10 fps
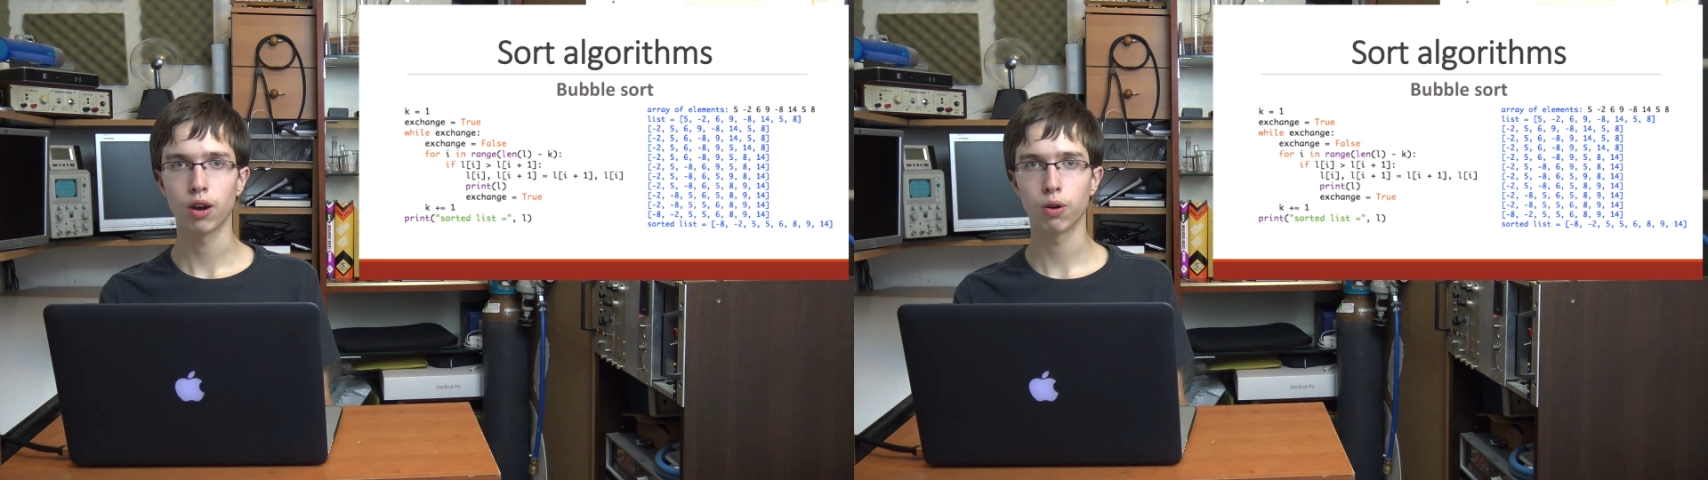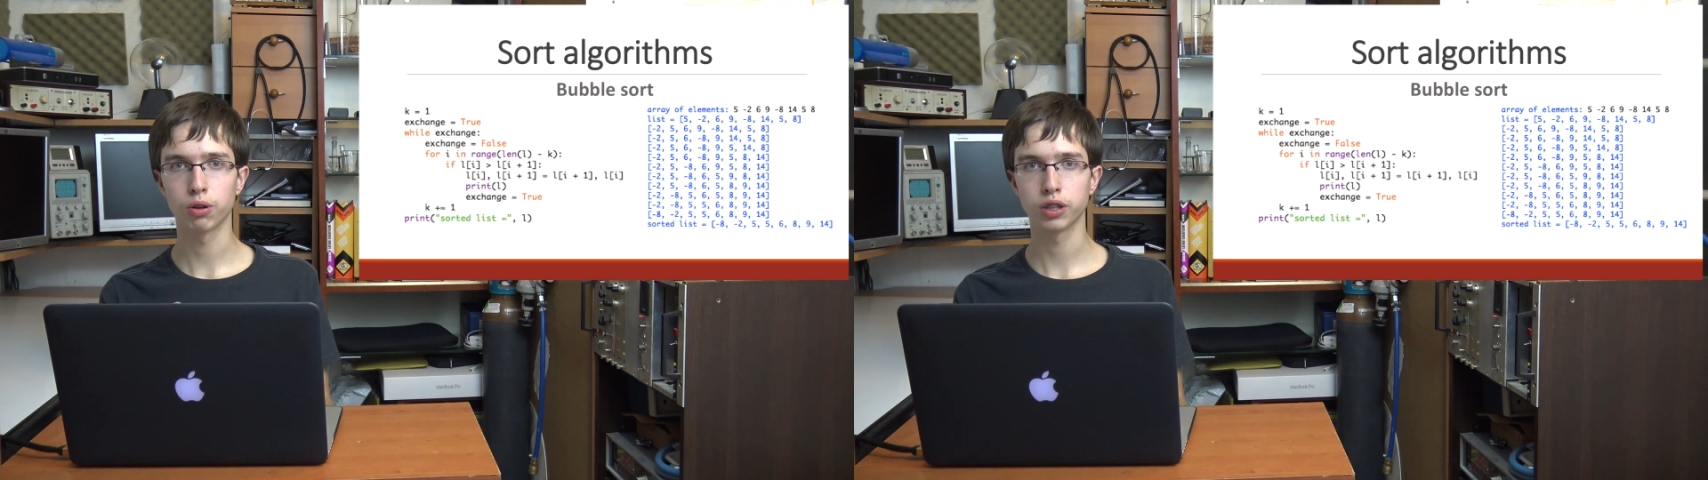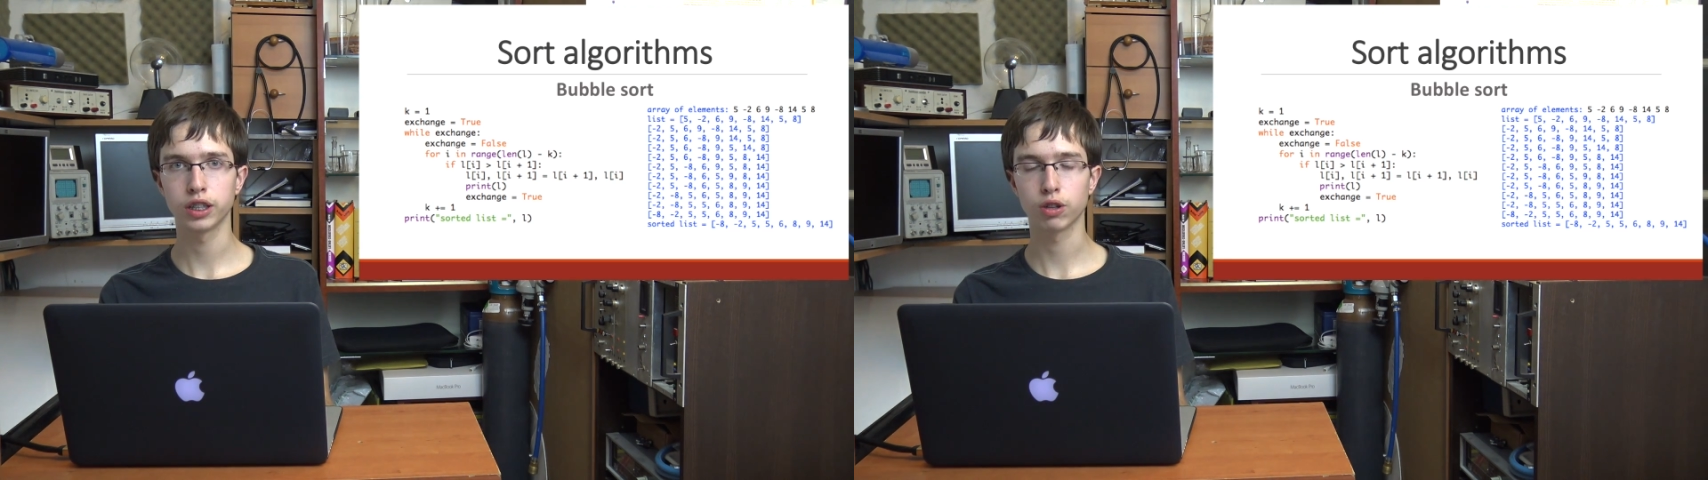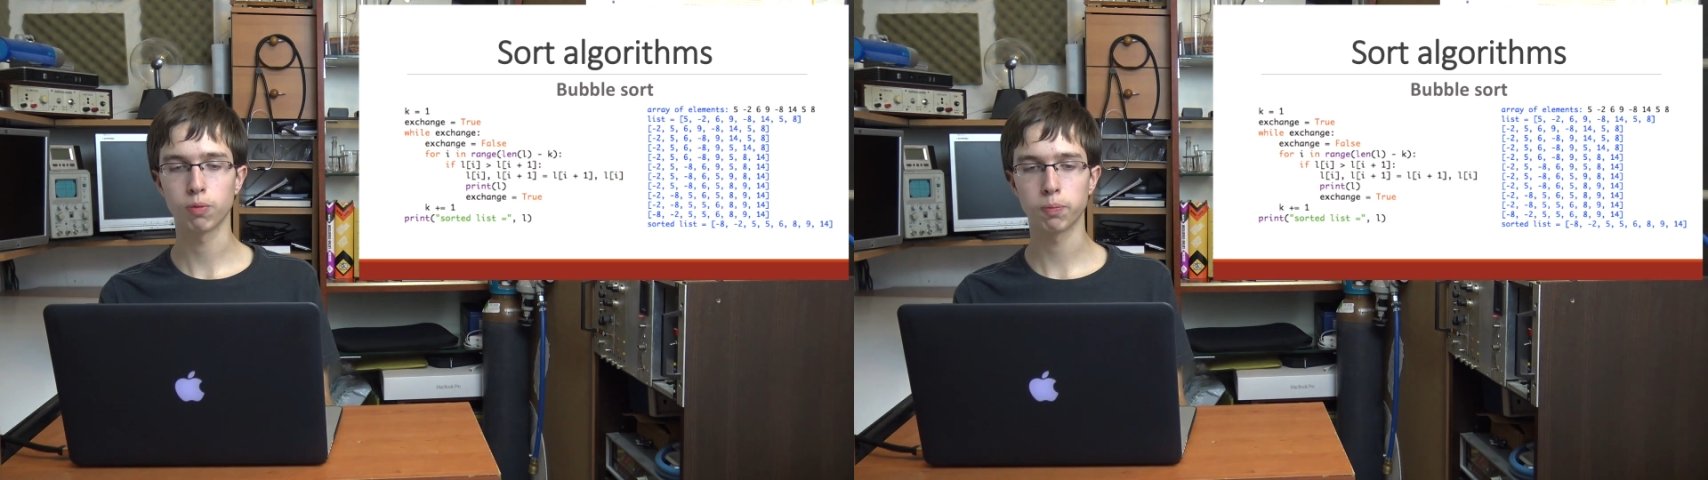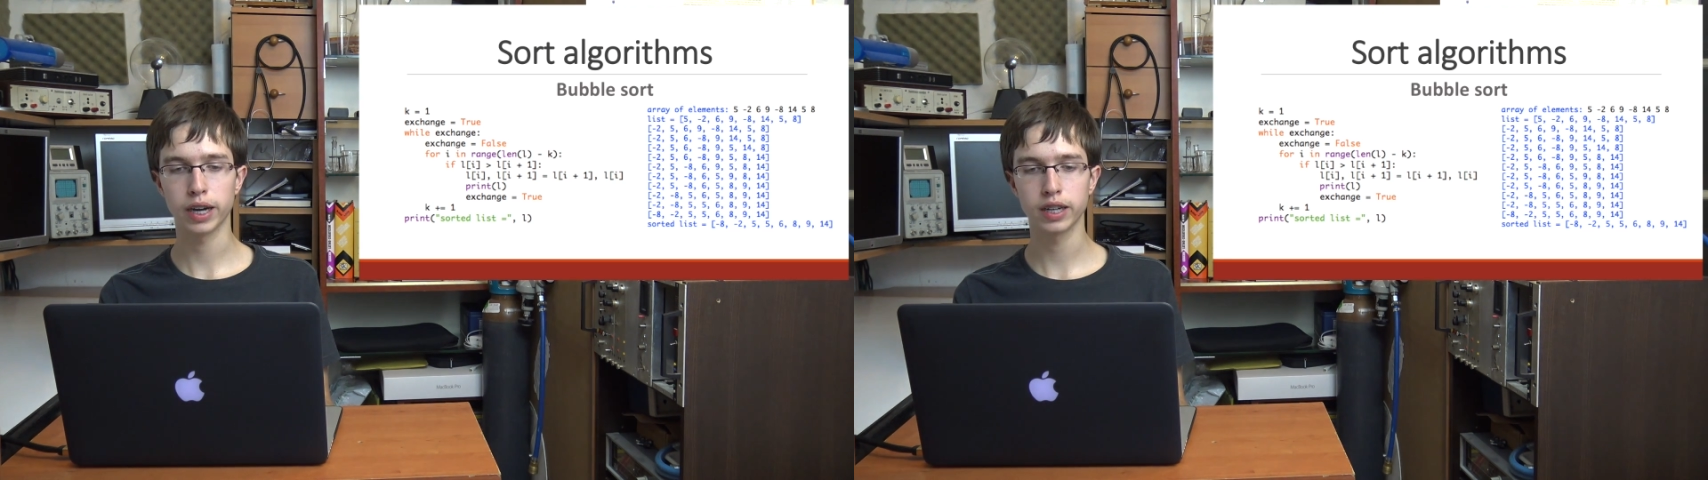already
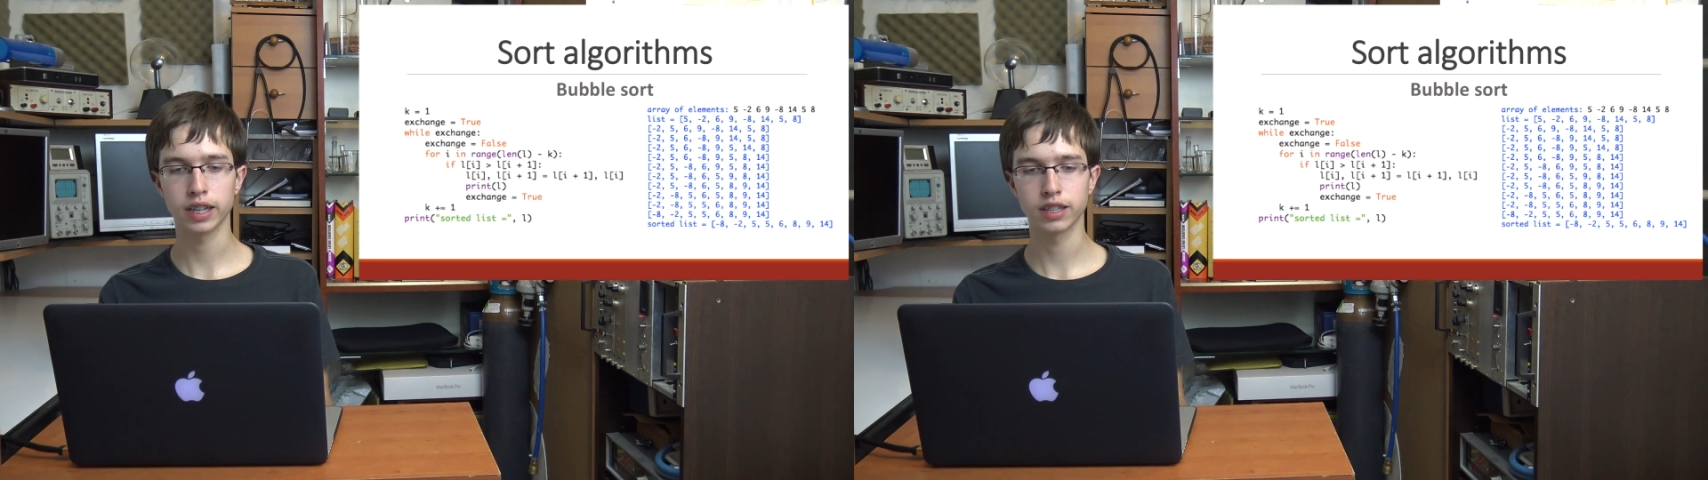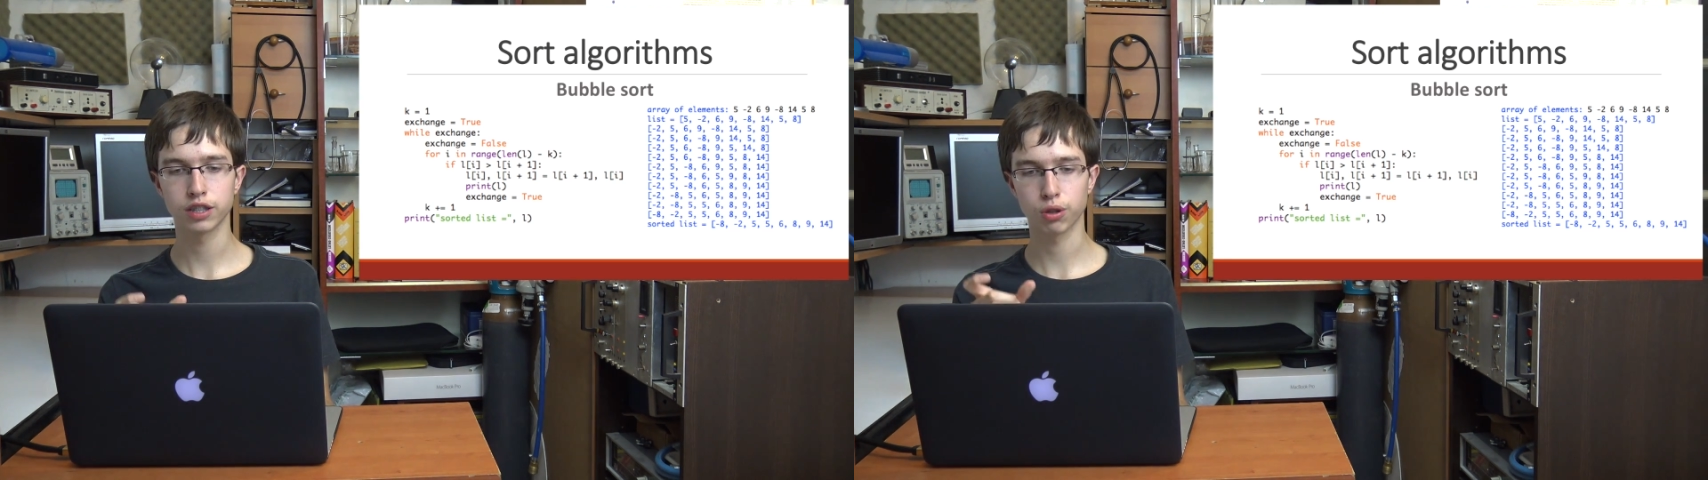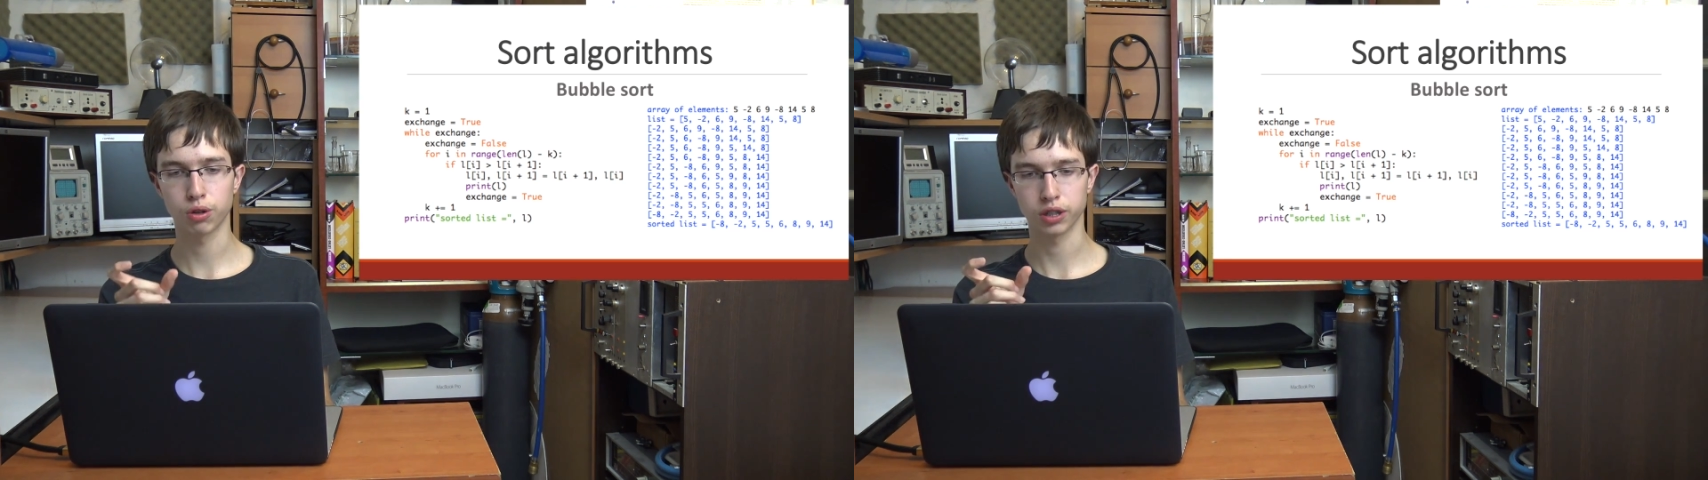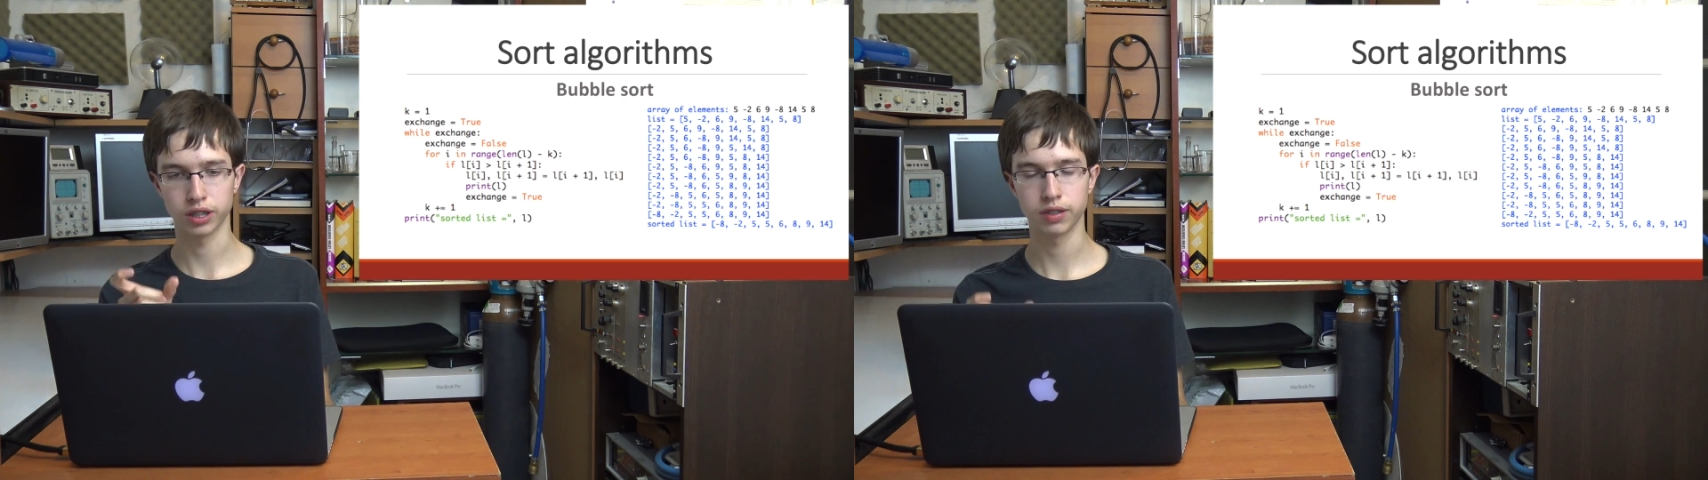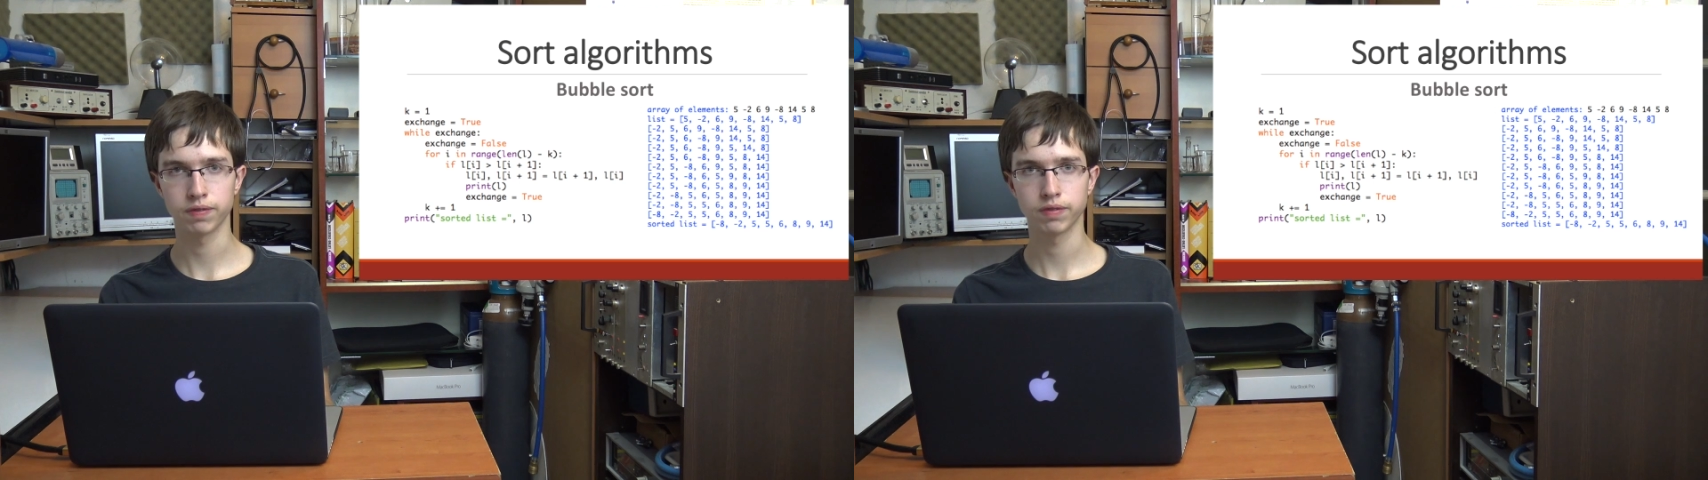compared and
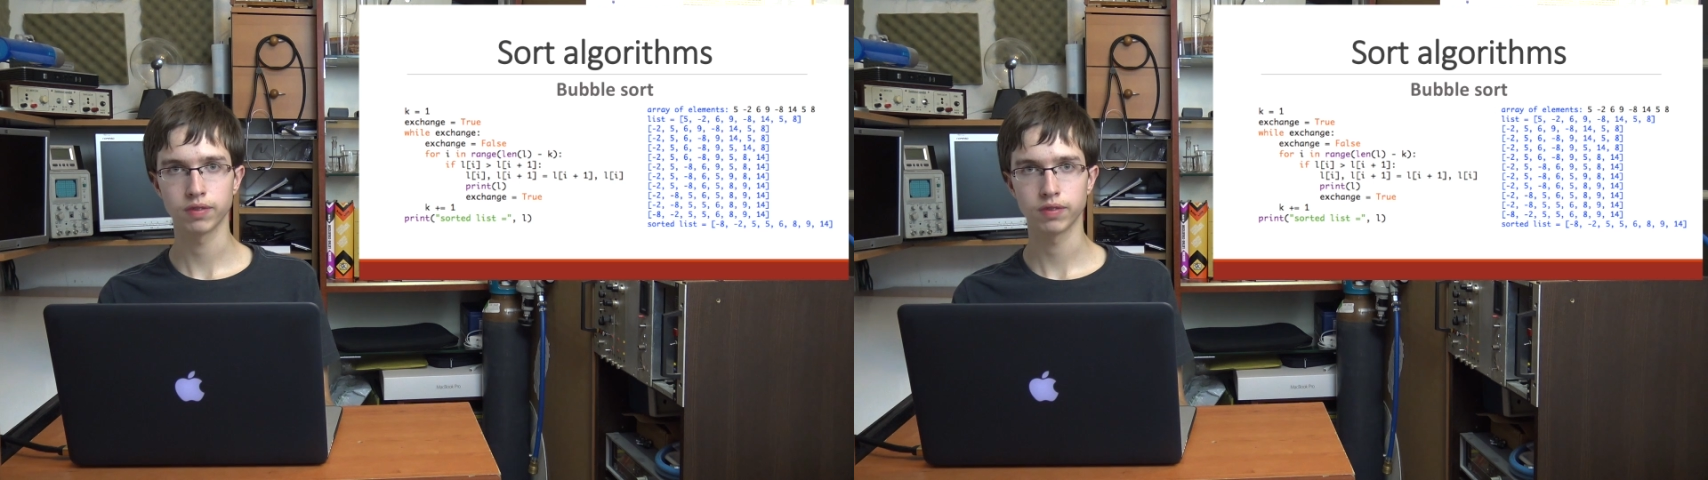sorted.